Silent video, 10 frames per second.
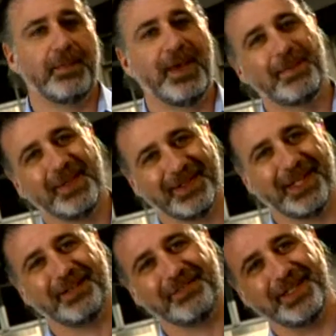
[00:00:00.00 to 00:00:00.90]
Maybe a
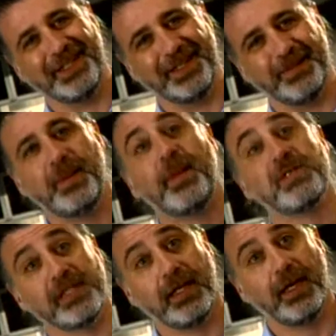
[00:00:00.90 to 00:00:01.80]
little offended, but
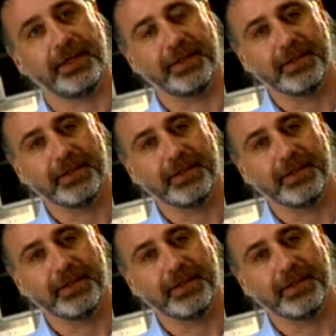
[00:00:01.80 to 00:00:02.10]
mostly honored.